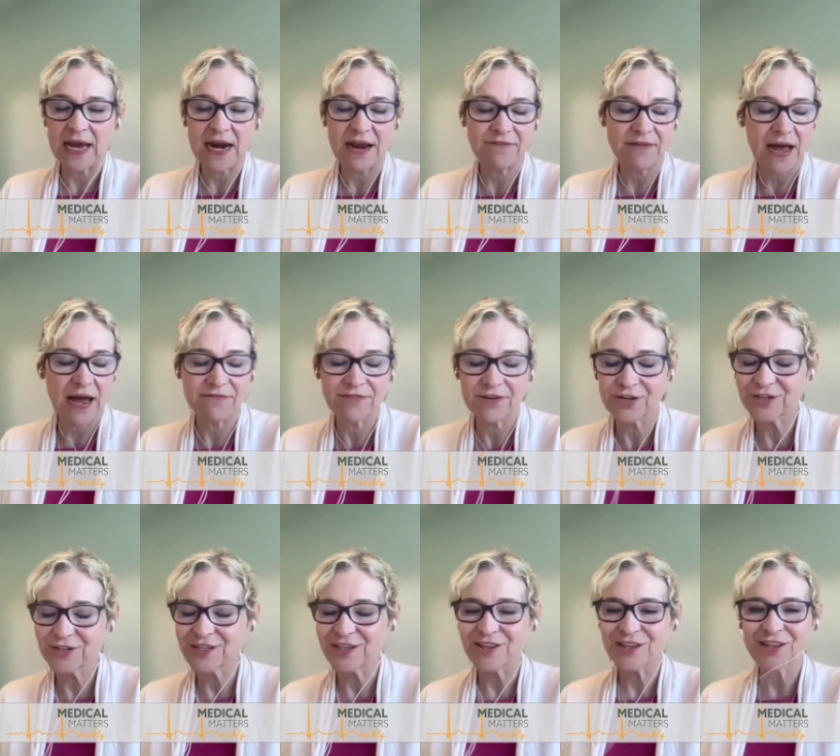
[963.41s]
And I've, I've
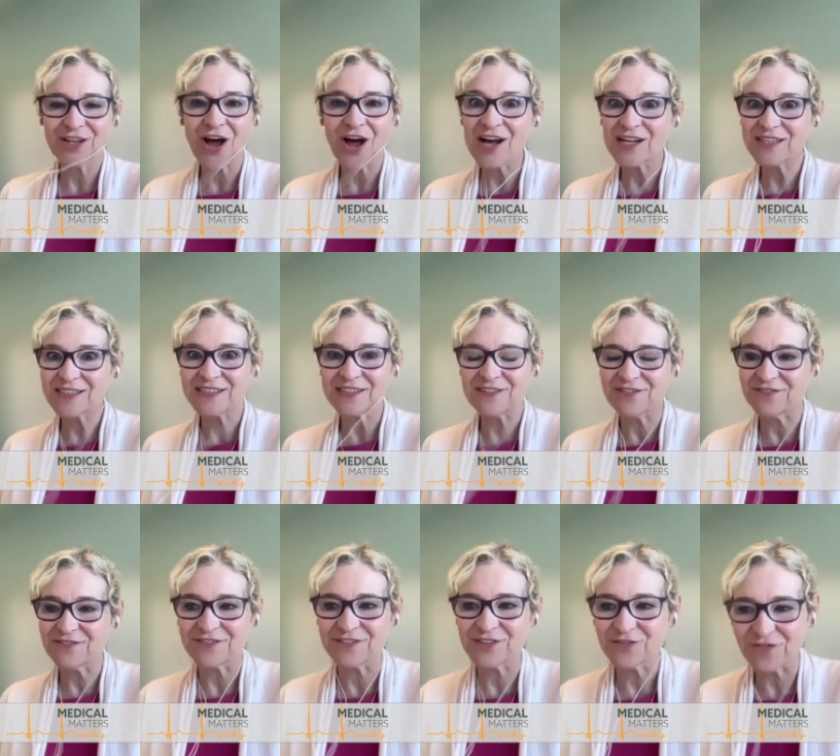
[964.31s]
heard lots
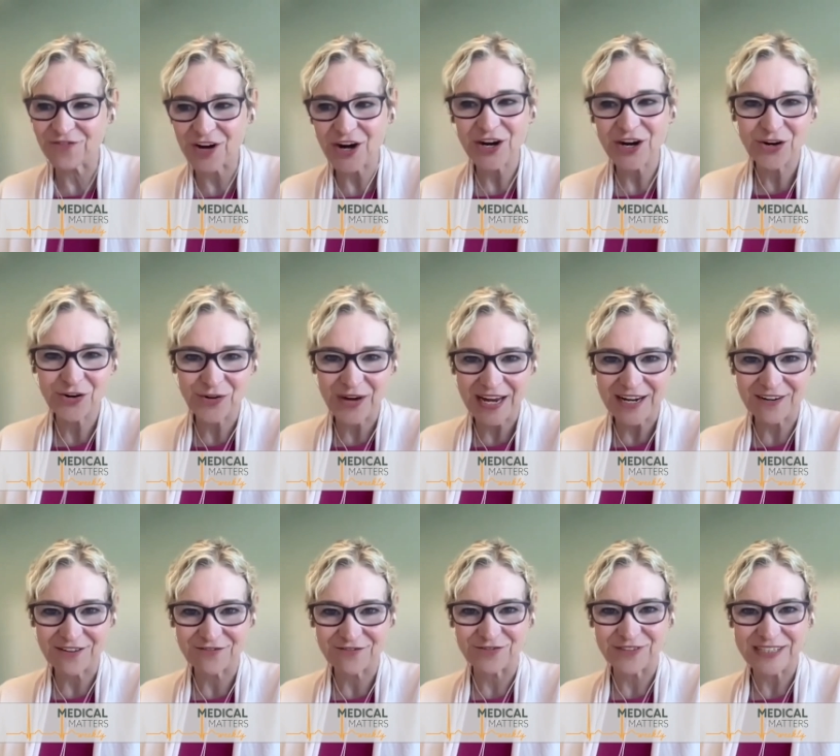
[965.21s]
of very
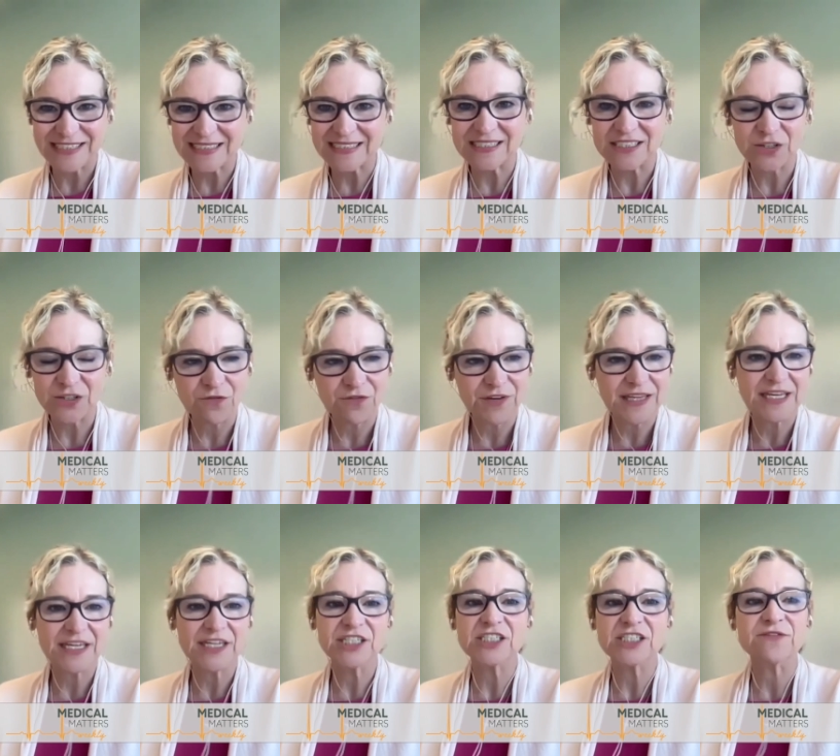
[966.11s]
creative reasons over
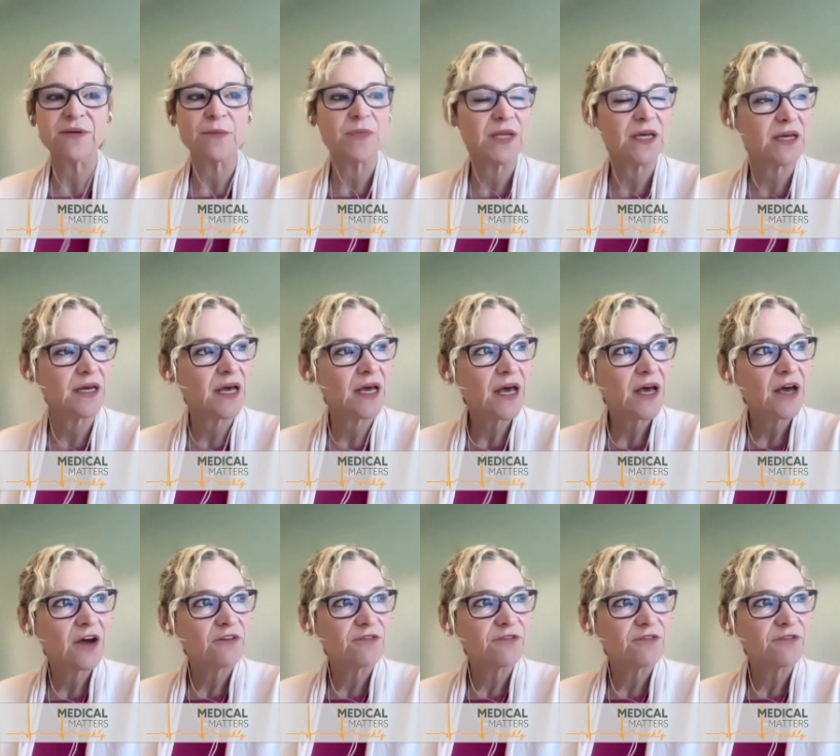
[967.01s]
the years from the